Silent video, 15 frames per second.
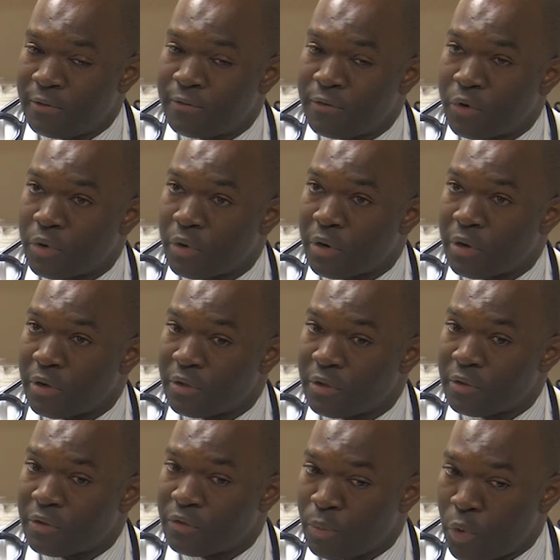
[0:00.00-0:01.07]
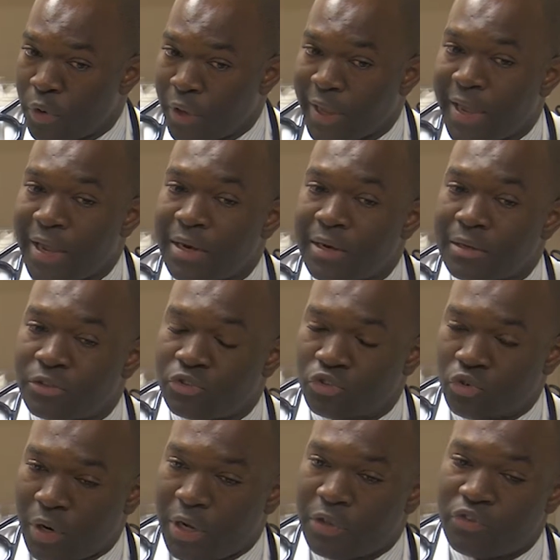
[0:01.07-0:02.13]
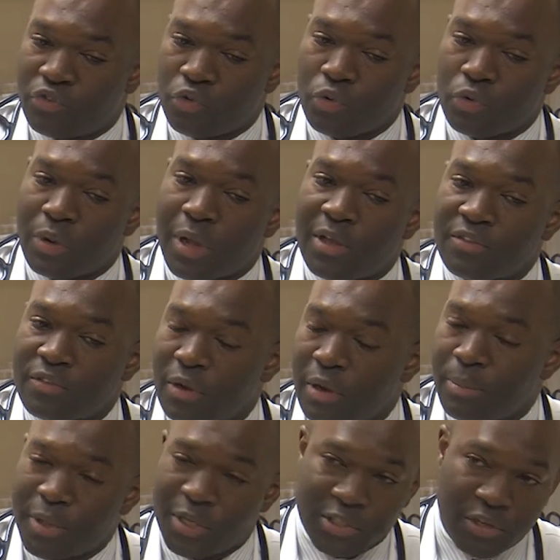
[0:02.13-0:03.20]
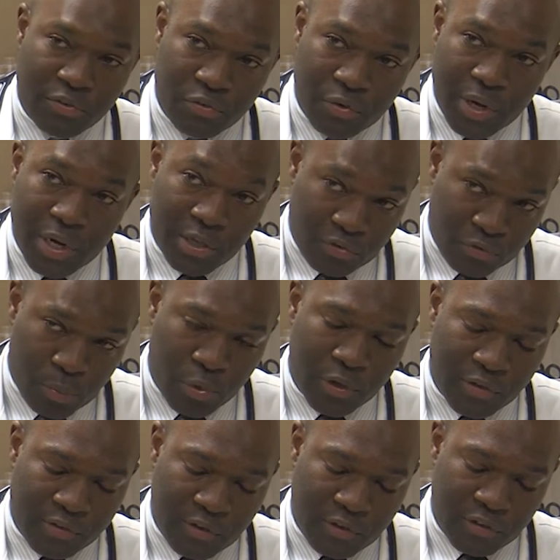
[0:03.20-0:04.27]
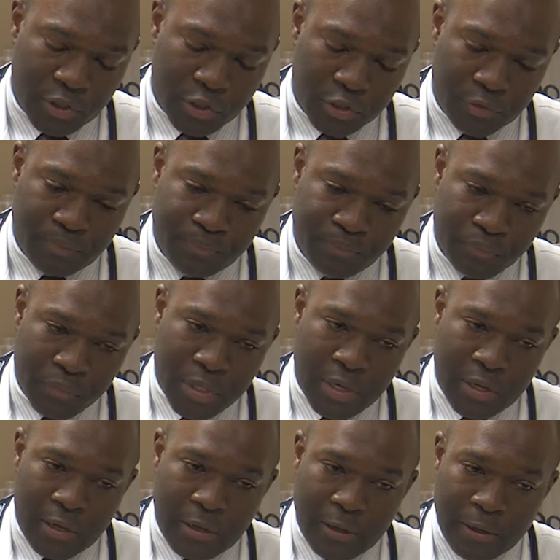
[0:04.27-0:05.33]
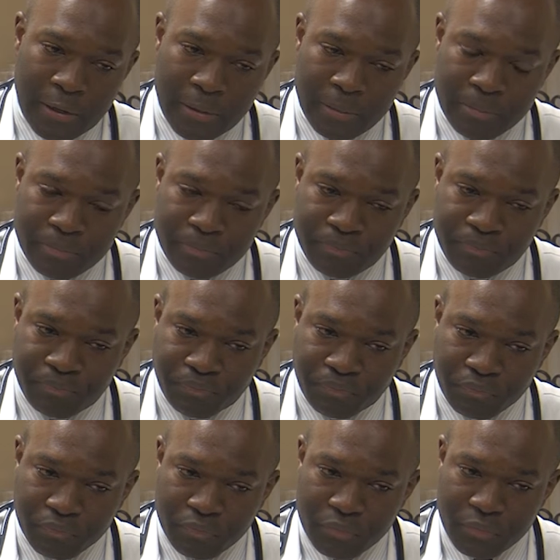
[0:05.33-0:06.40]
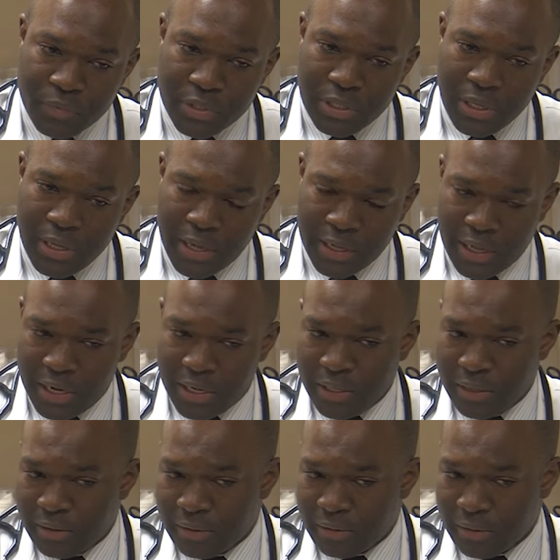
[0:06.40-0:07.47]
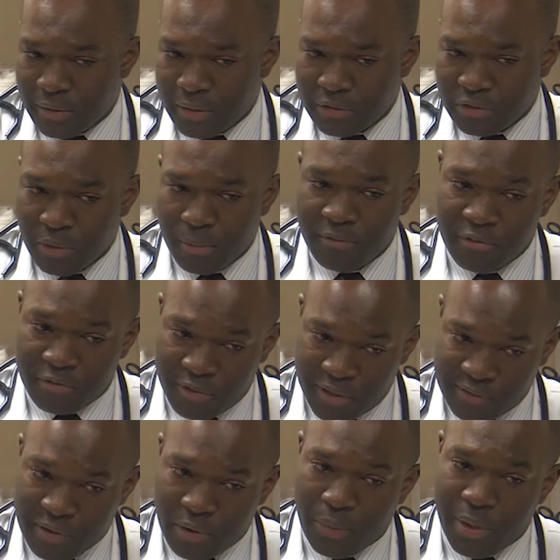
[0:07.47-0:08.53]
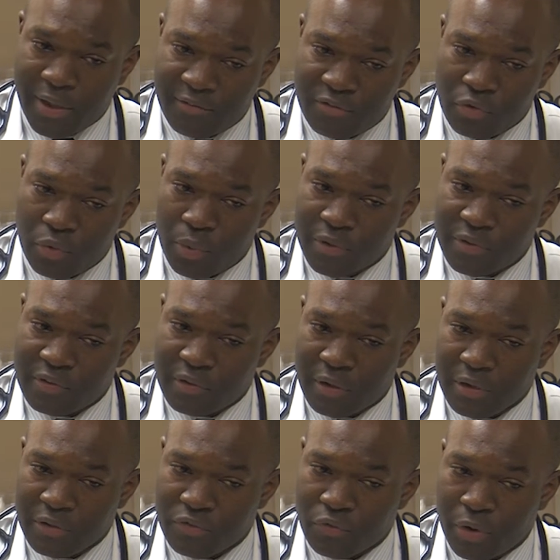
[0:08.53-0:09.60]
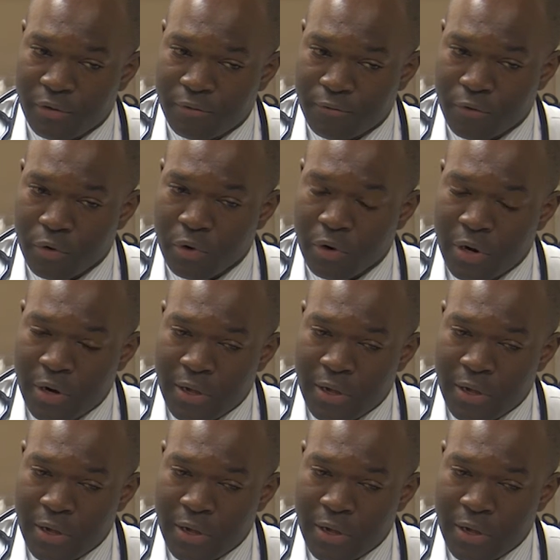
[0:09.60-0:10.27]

for uh, smoking and try to counsel our patients regarding smoking cessation. Um, again, uh, some of the things that we have to always uh, screen for.